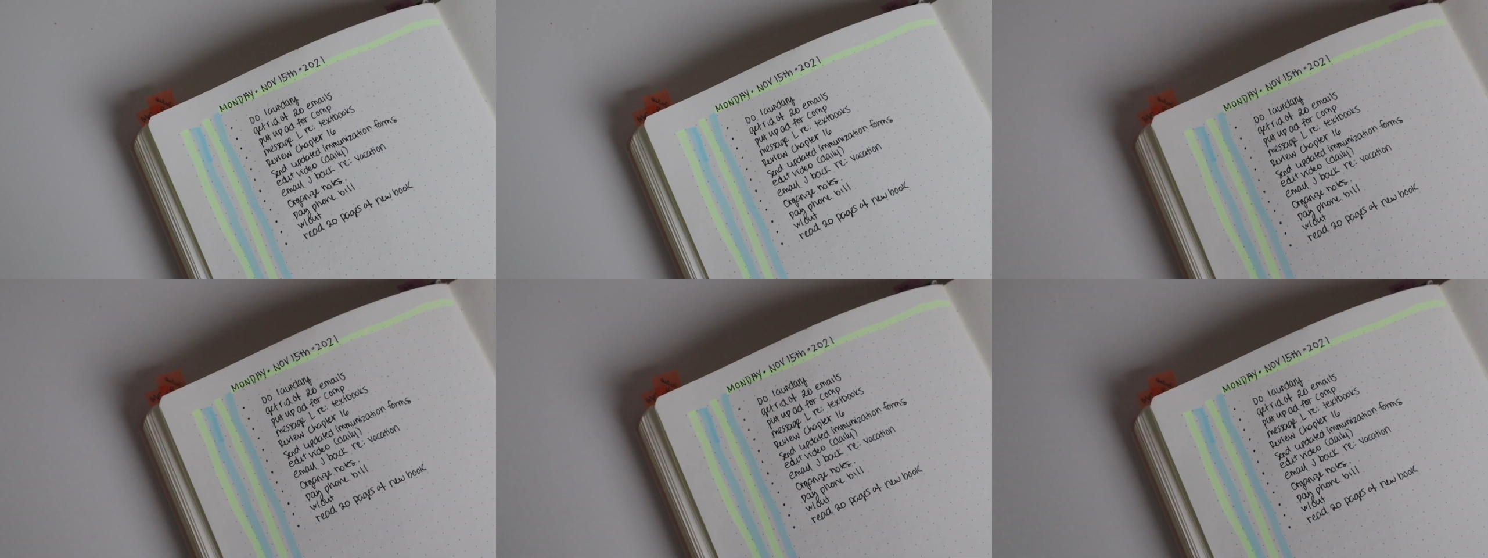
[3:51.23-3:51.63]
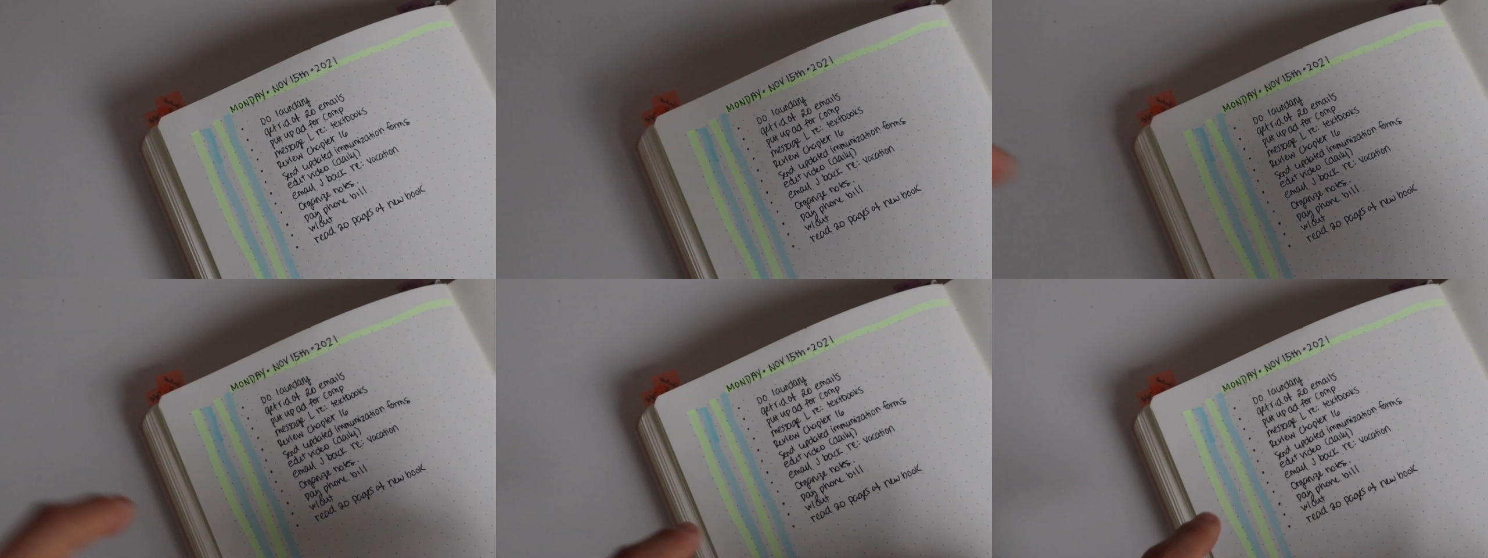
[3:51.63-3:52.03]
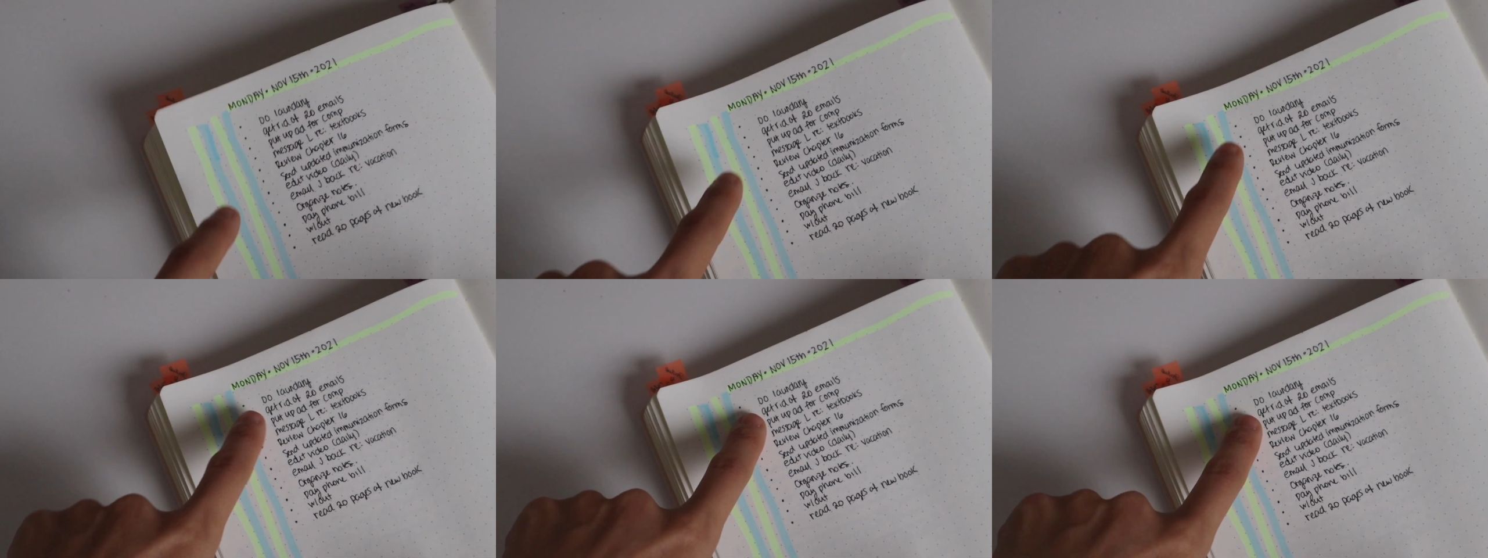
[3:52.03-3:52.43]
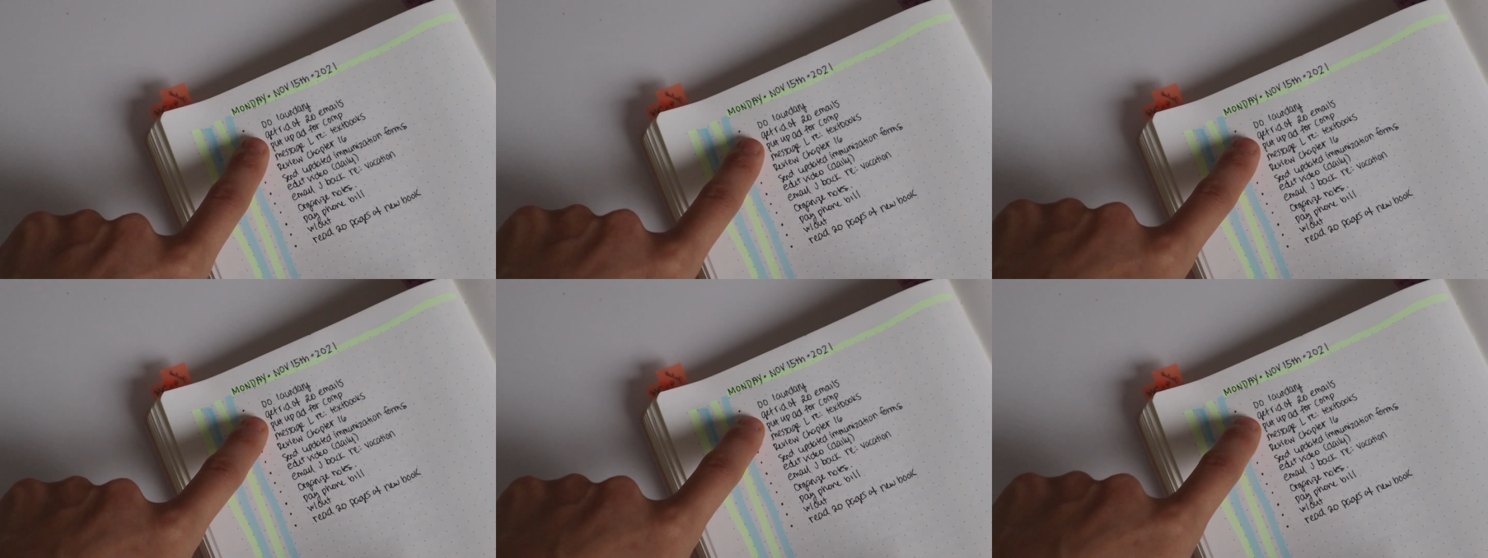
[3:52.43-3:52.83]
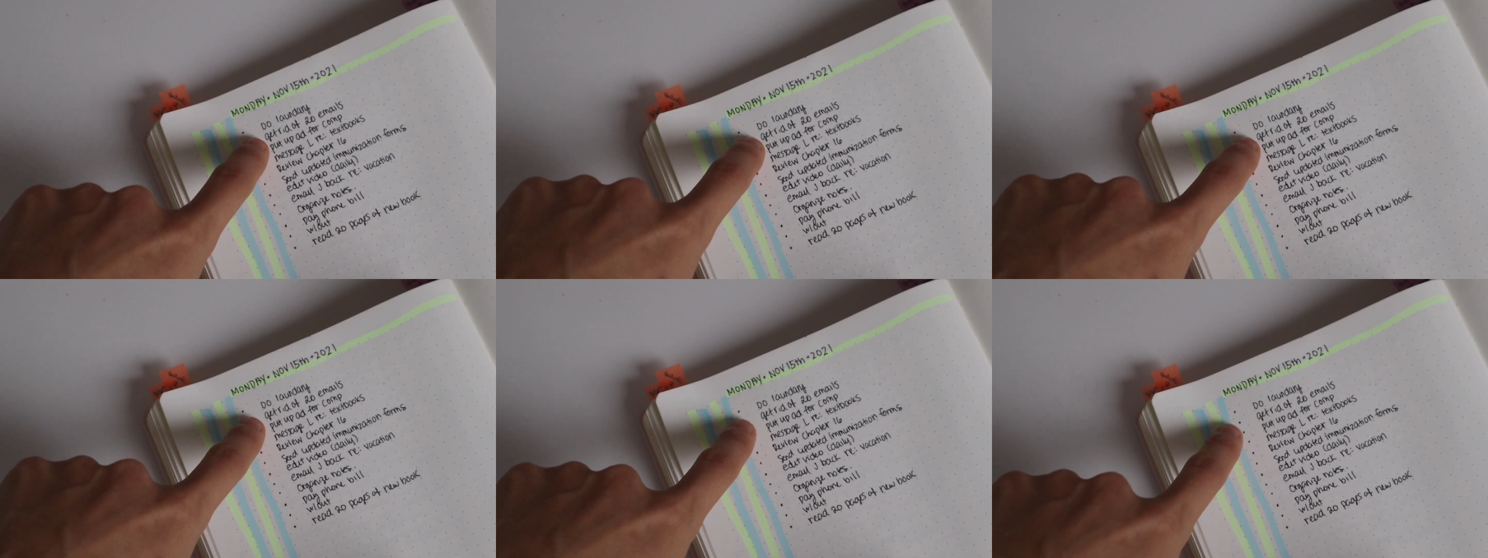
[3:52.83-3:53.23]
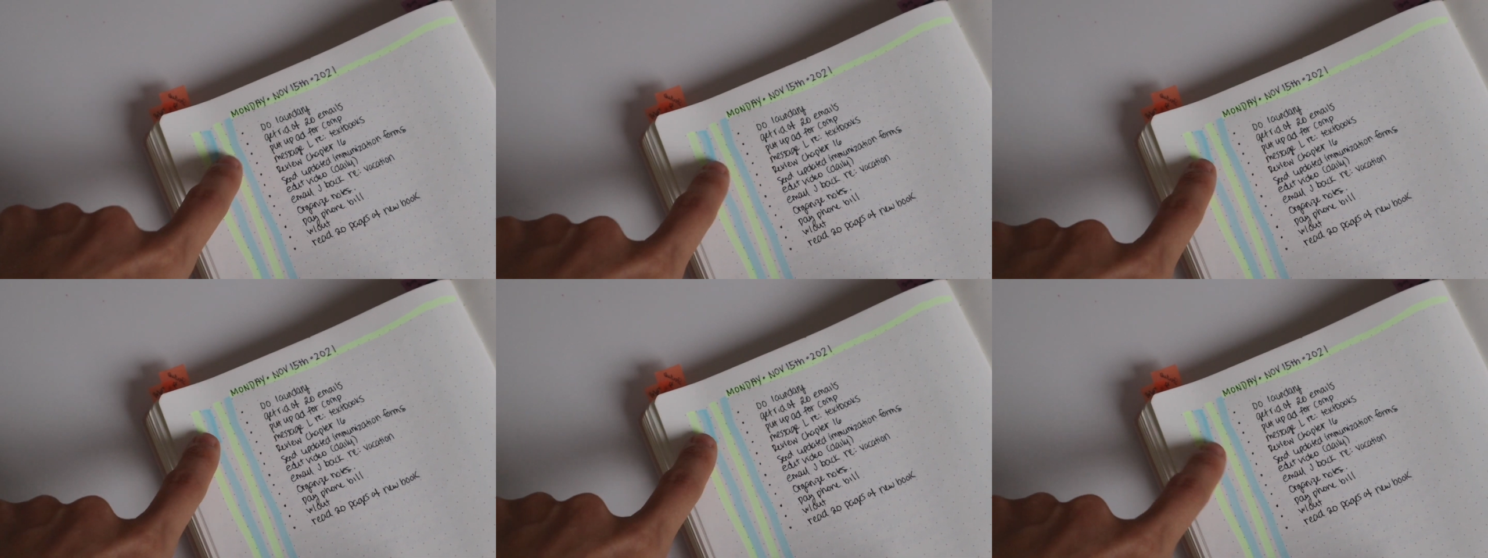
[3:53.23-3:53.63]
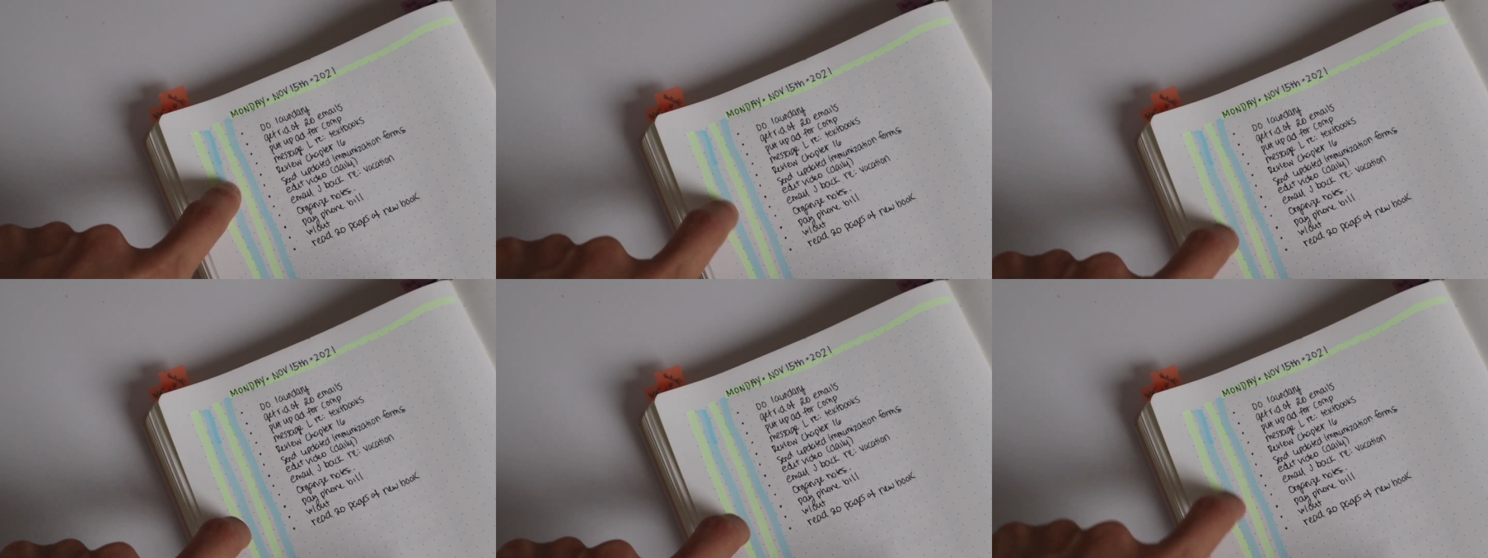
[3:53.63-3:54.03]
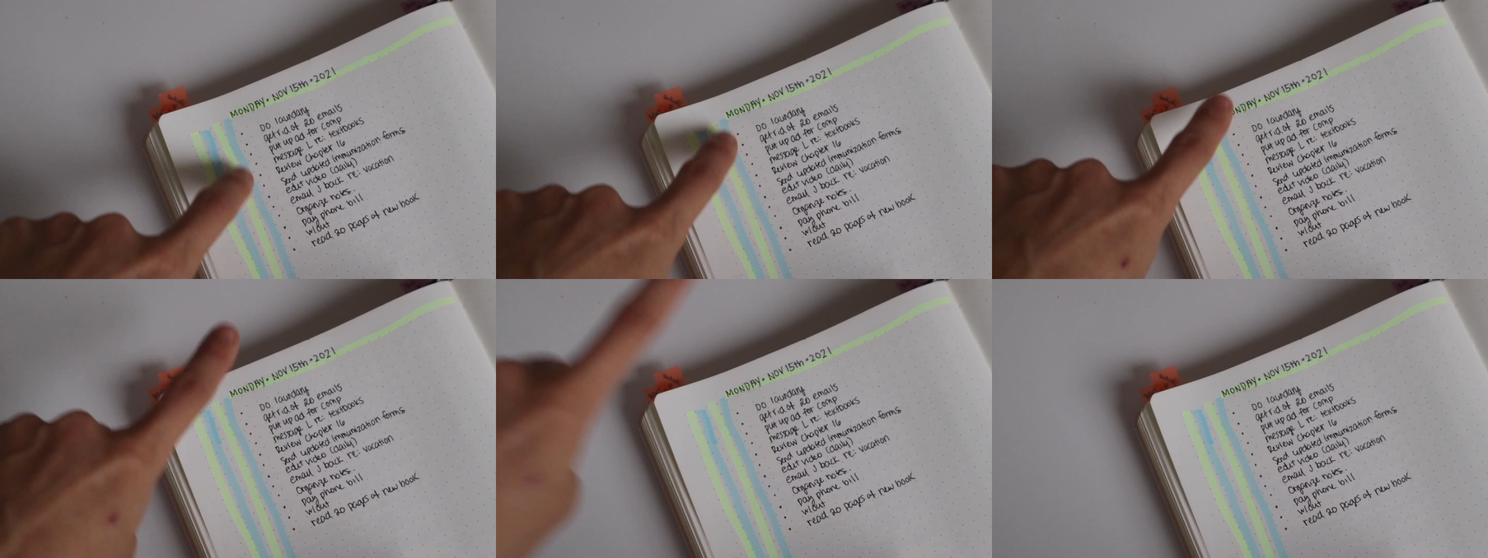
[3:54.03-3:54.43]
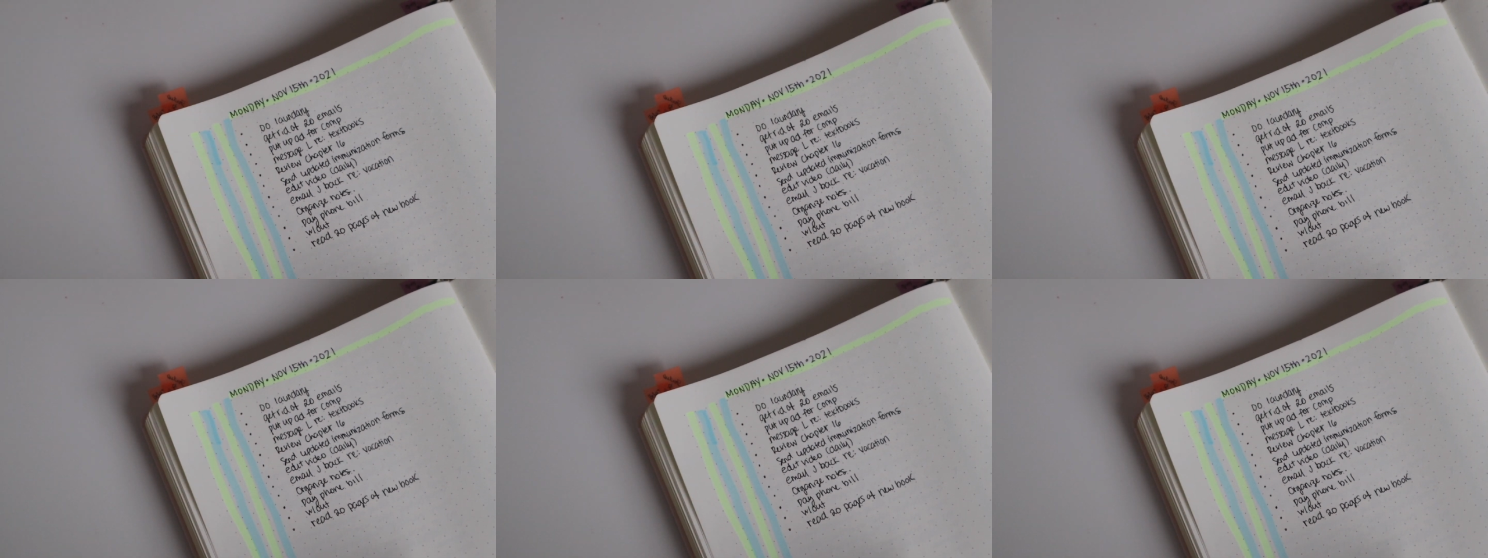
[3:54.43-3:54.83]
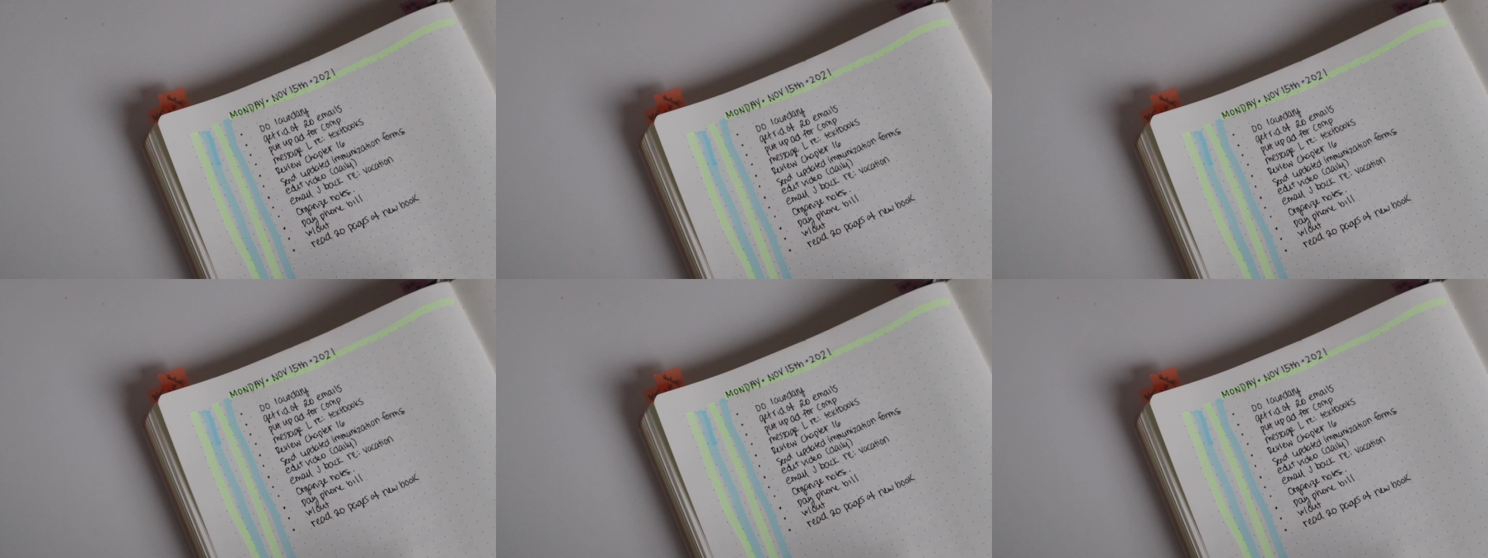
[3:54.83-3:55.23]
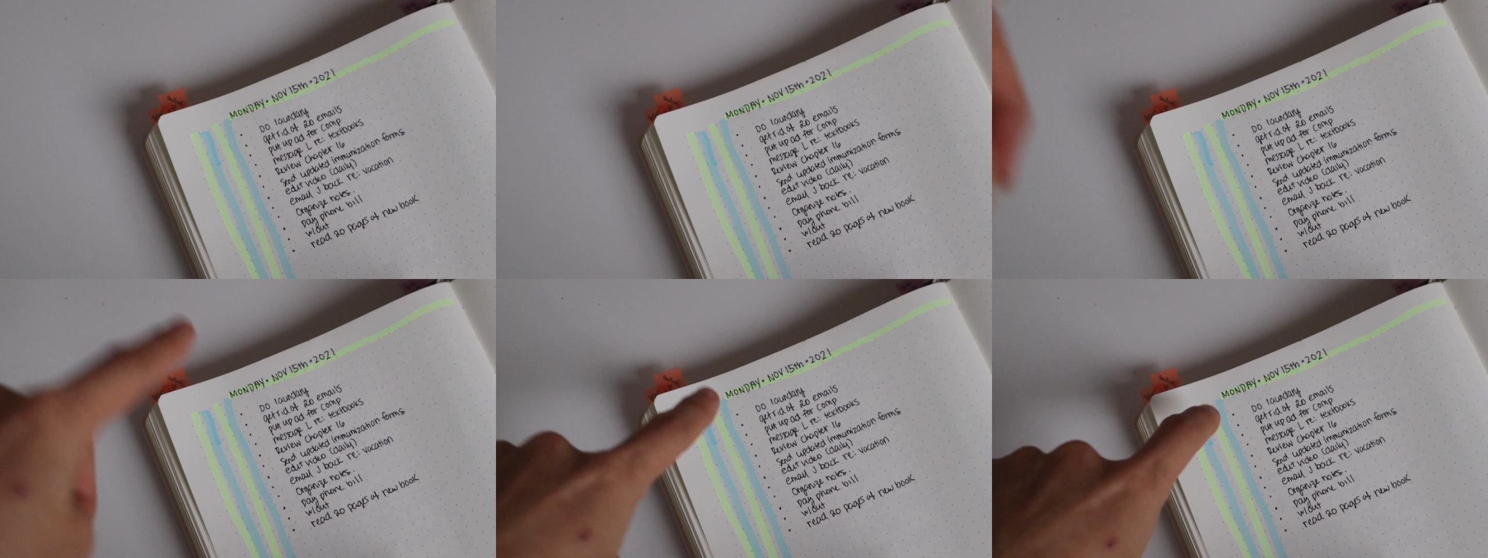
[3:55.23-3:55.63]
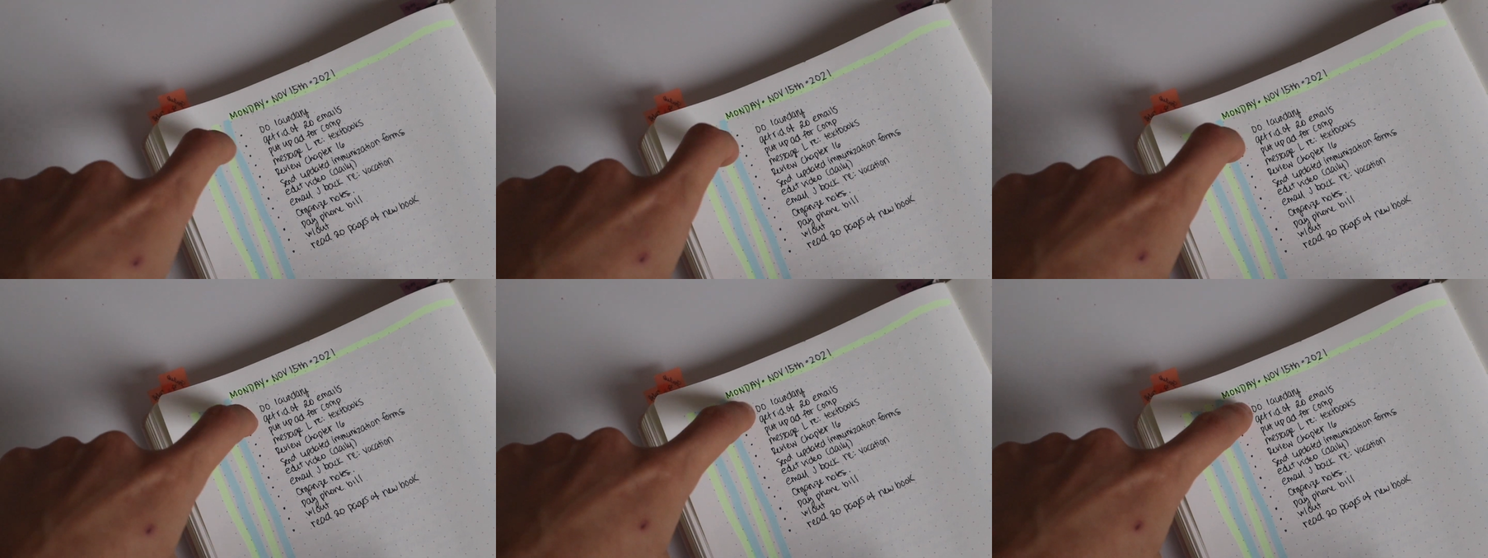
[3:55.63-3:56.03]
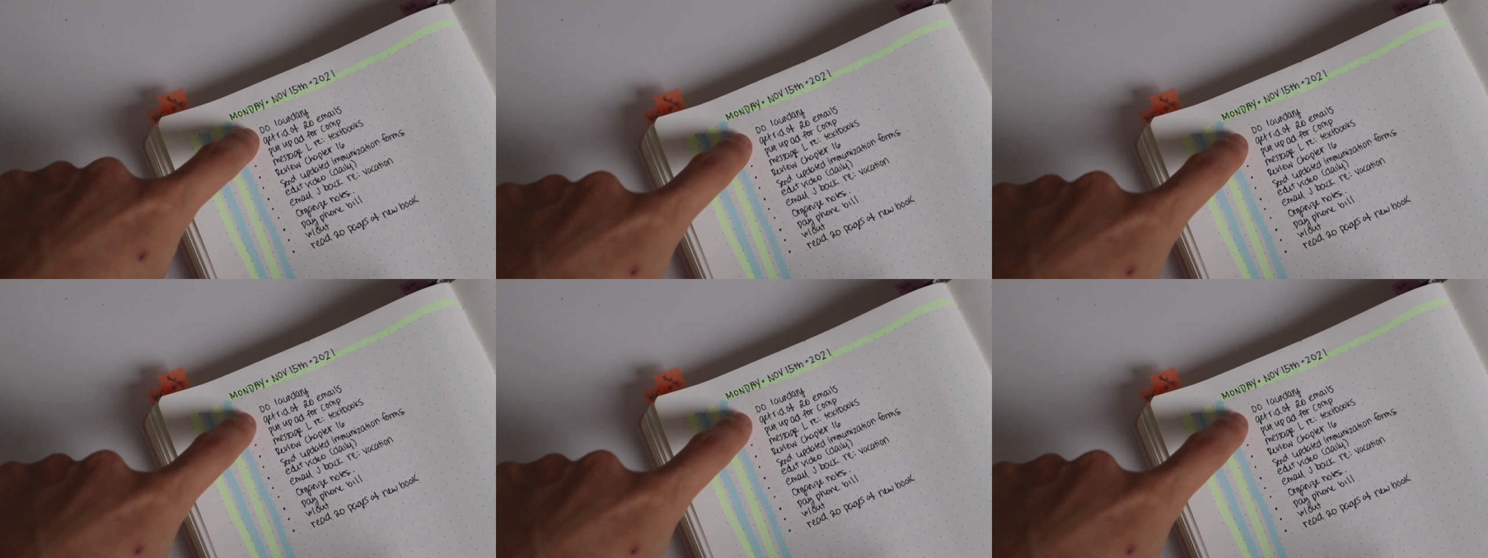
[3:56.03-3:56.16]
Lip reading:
No face is visible, so there are no lips to read.